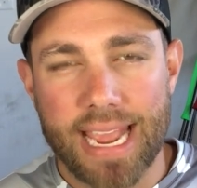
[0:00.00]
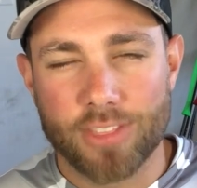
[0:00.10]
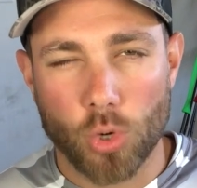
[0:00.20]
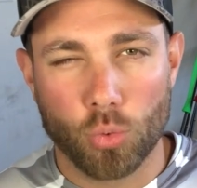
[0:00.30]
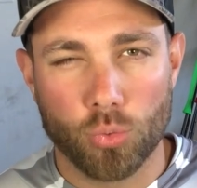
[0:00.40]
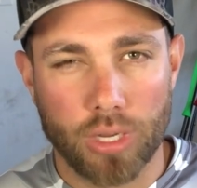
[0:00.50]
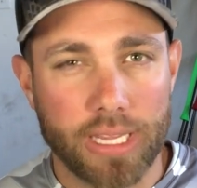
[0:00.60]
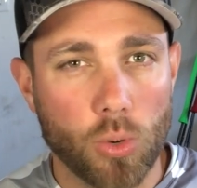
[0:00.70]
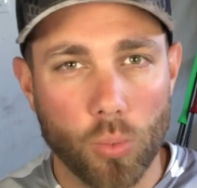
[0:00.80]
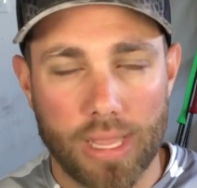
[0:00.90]
and they're
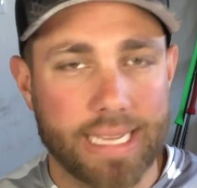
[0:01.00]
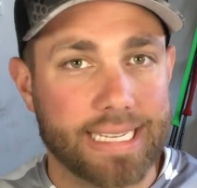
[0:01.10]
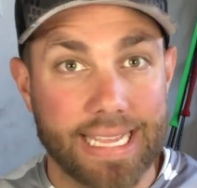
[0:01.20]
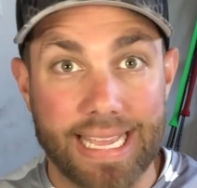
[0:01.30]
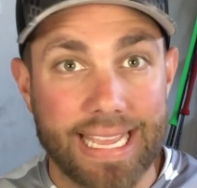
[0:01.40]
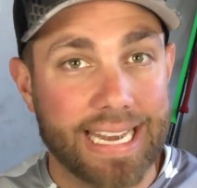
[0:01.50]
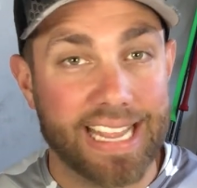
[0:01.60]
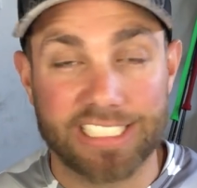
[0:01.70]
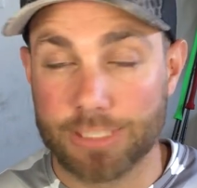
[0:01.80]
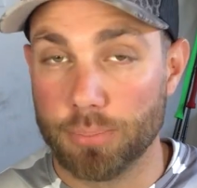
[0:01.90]
really willing to hit
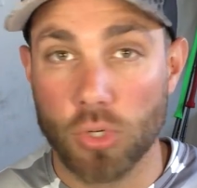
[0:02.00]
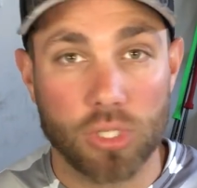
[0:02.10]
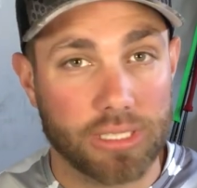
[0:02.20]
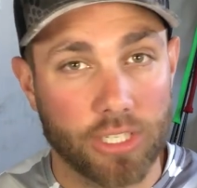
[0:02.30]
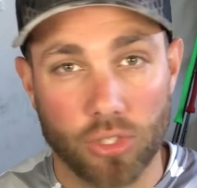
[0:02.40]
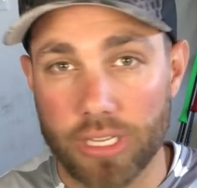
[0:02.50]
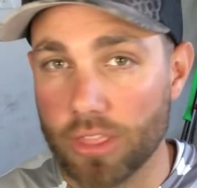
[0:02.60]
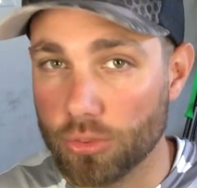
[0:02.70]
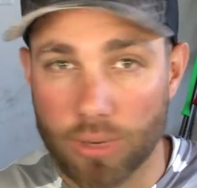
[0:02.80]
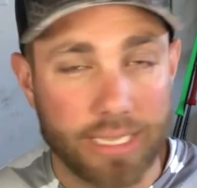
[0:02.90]
a spook literally
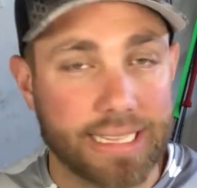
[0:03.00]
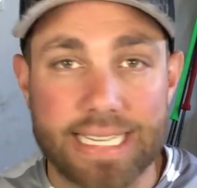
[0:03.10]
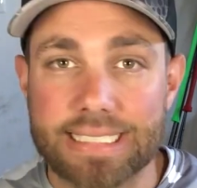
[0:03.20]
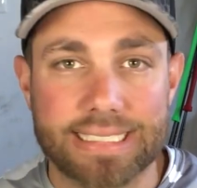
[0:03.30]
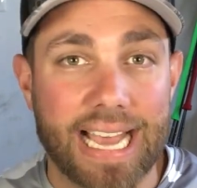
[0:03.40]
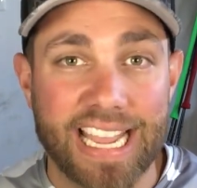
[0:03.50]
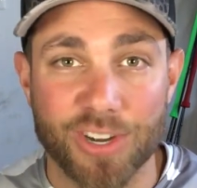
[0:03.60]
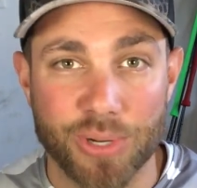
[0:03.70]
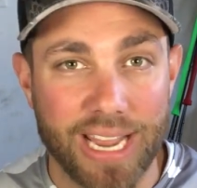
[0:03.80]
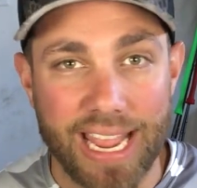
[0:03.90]
throughout the
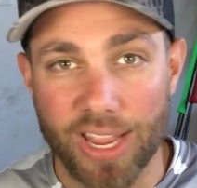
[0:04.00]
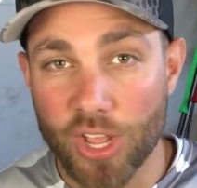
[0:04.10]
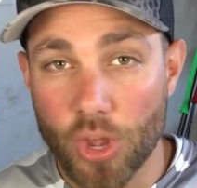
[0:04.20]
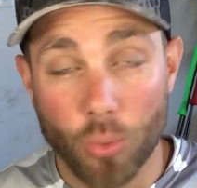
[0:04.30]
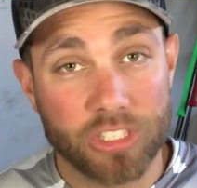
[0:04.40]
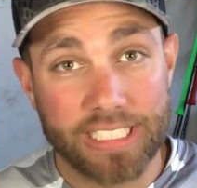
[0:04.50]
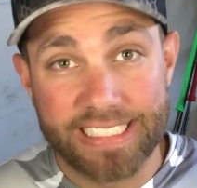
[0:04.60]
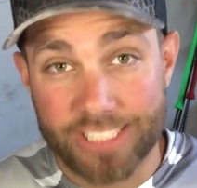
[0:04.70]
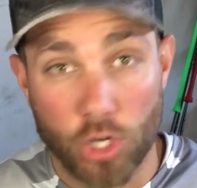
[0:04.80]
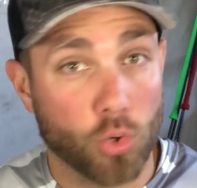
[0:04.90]
entire day, which
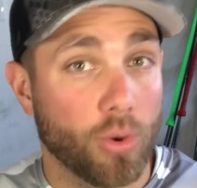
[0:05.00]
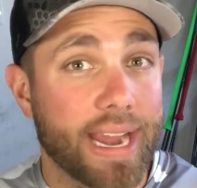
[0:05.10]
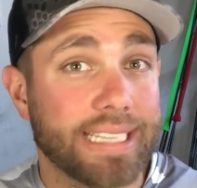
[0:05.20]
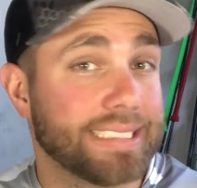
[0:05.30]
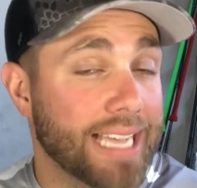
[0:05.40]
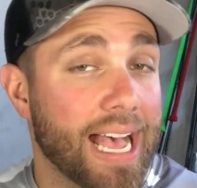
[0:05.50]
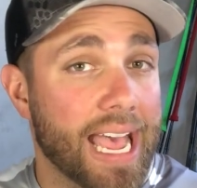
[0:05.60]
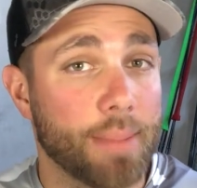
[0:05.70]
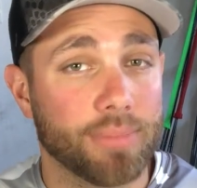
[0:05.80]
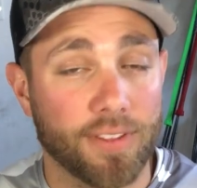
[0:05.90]
it's a great
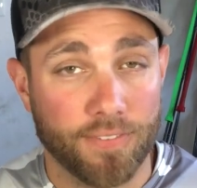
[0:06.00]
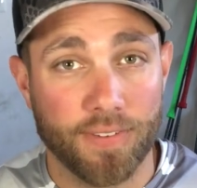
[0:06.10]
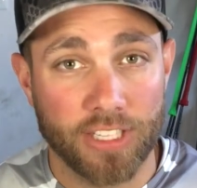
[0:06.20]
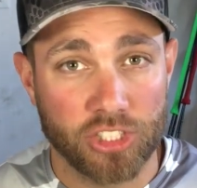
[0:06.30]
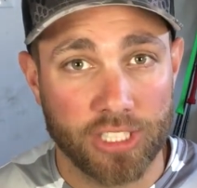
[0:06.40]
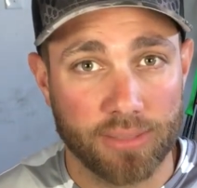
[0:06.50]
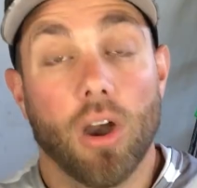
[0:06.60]
time to fish it.